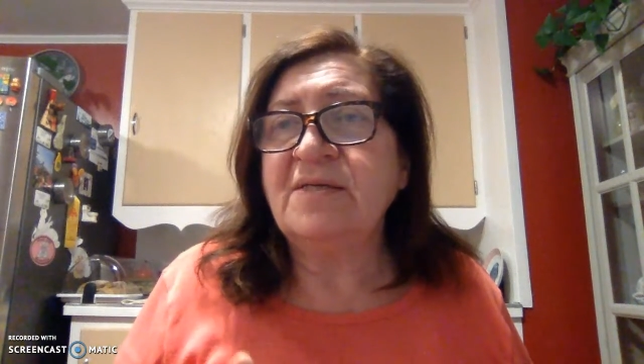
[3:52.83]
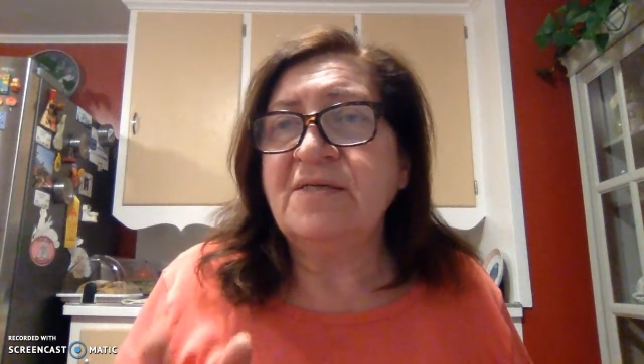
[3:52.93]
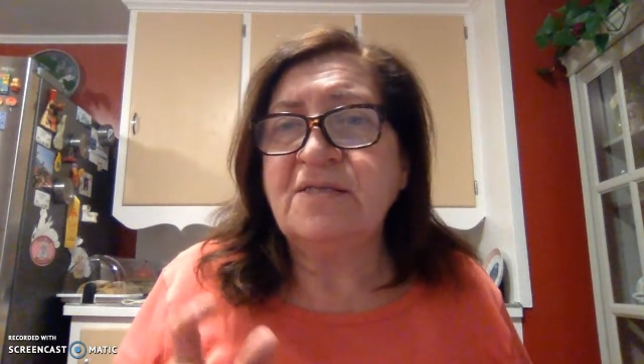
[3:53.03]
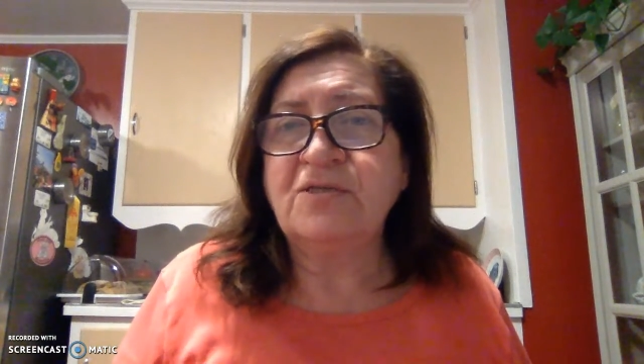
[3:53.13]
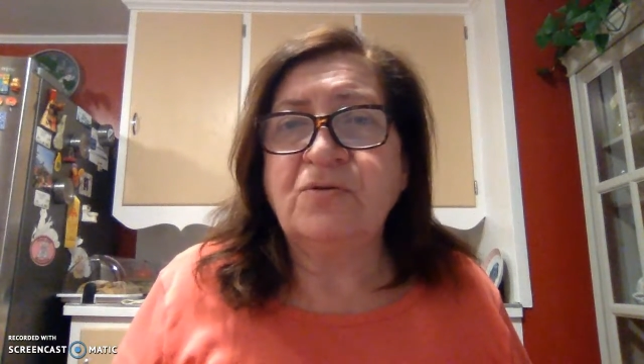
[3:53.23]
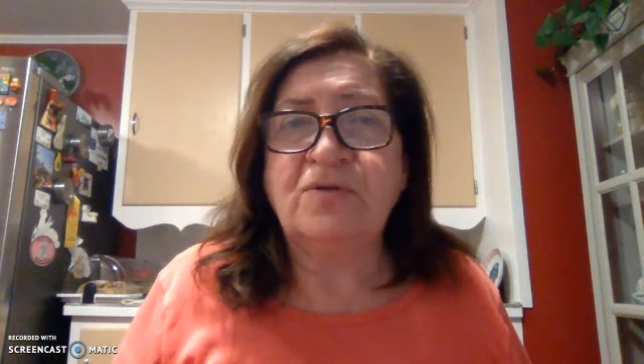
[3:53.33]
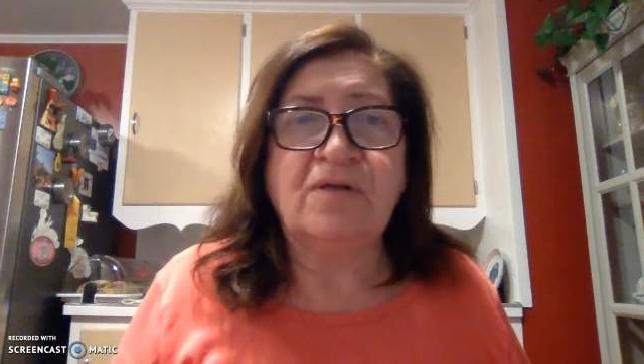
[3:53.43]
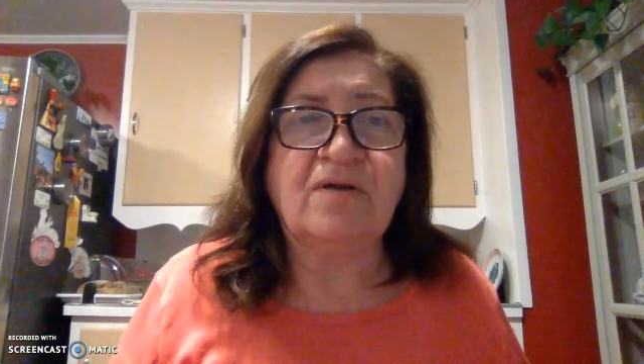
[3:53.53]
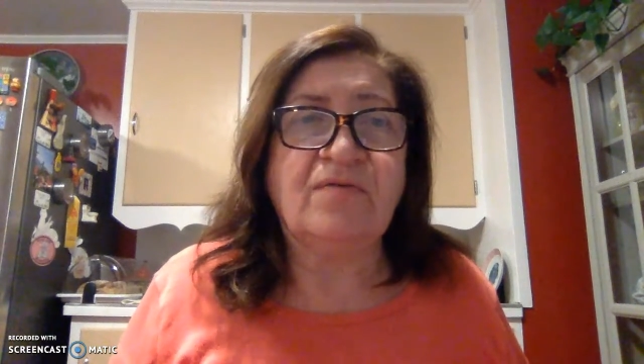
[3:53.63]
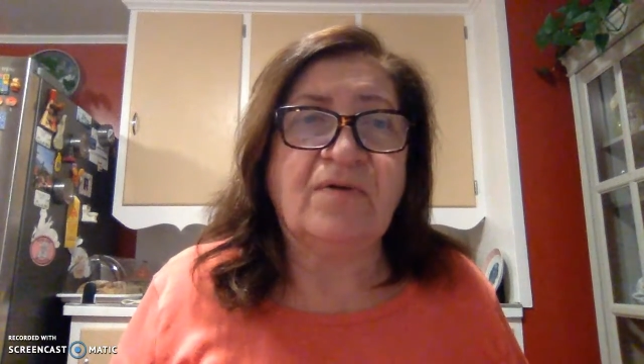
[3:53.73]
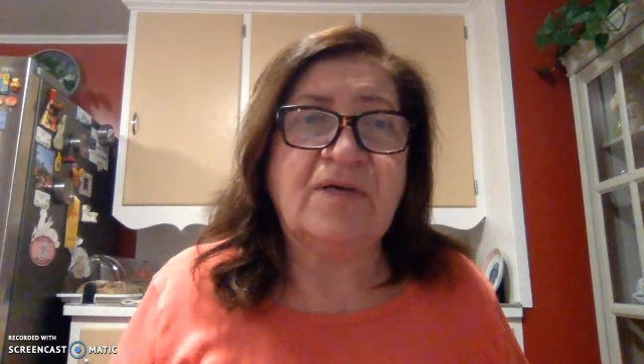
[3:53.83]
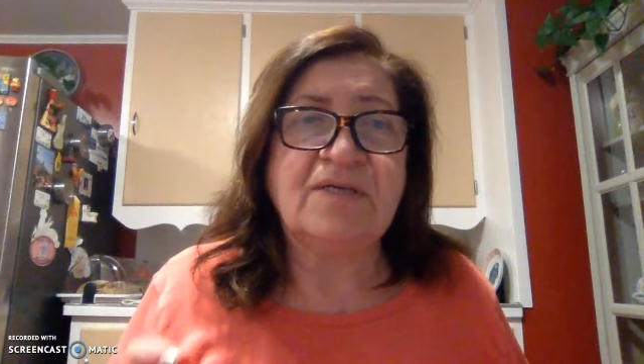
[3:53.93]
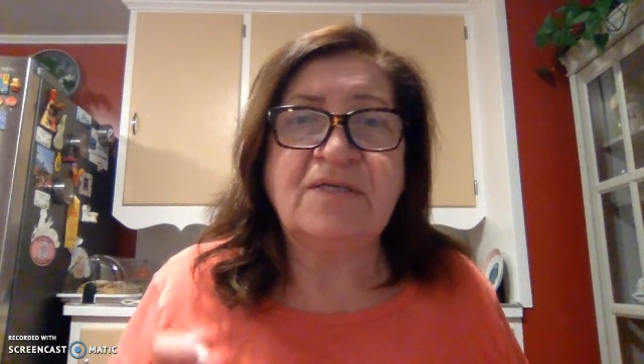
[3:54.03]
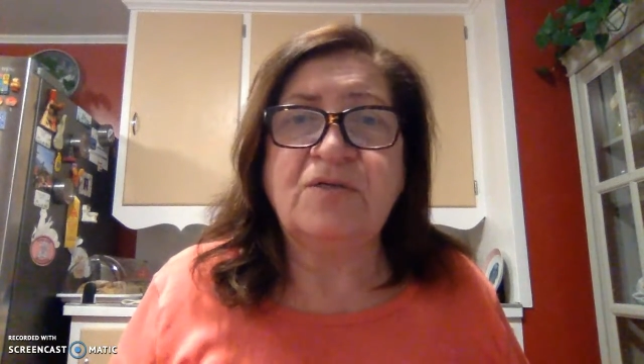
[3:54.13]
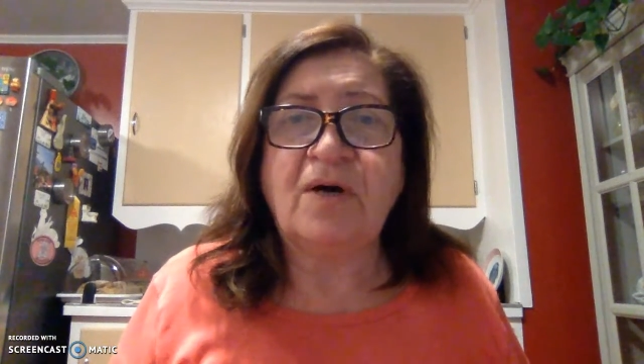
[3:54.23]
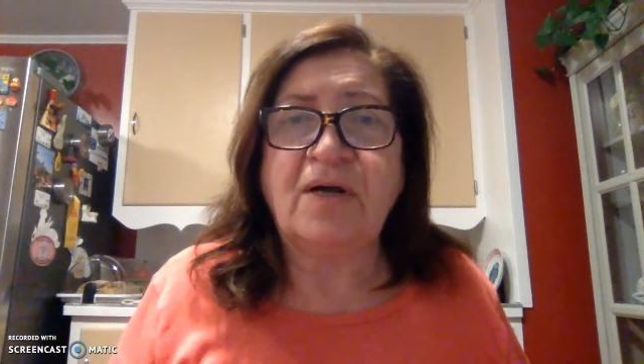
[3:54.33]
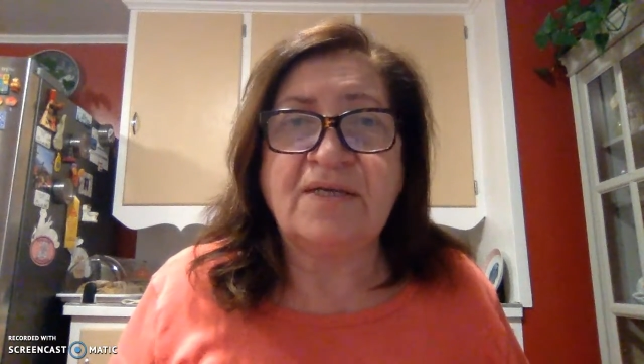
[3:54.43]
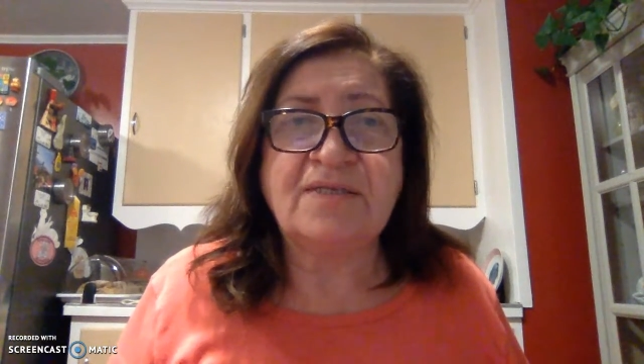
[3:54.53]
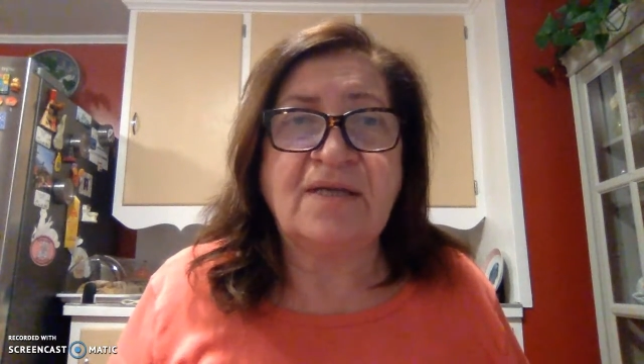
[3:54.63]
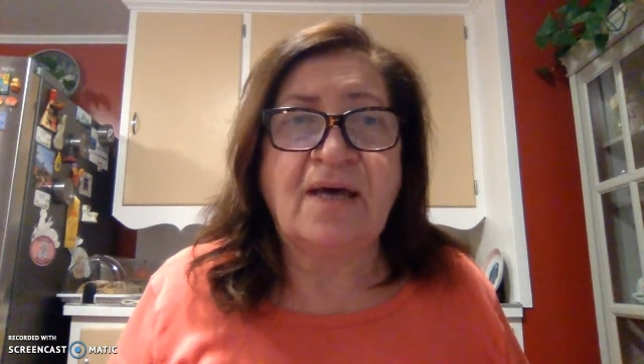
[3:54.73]
easy to deliver, easy to
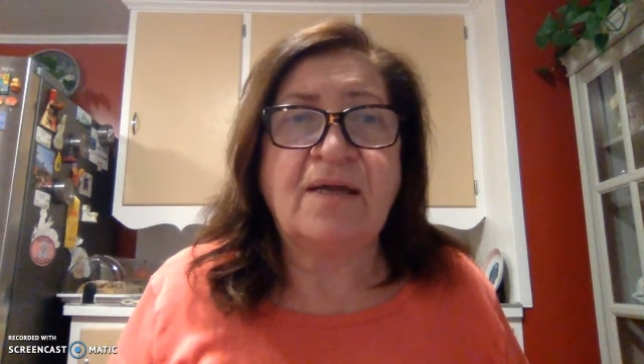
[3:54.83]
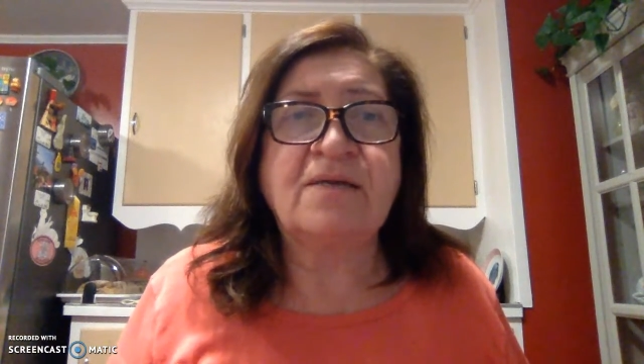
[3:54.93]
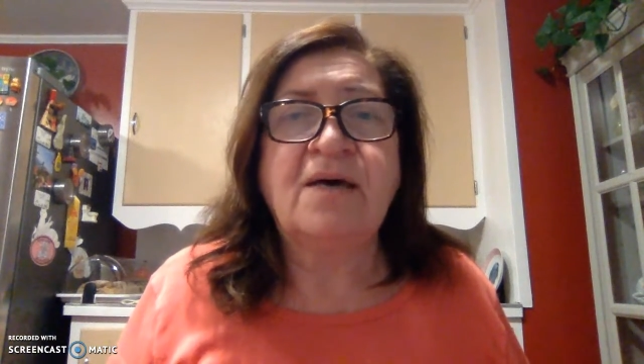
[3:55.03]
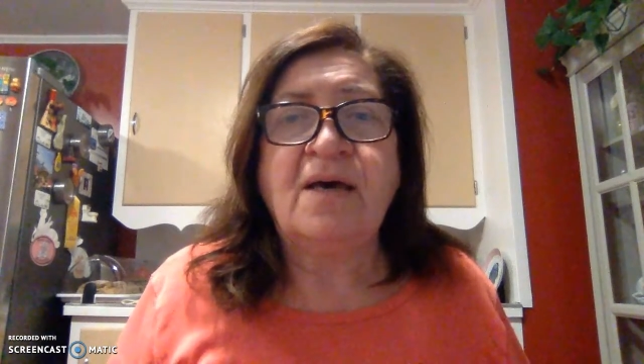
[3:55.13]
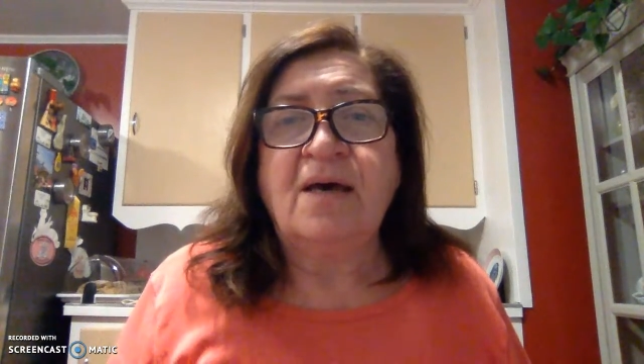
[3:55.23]
understand,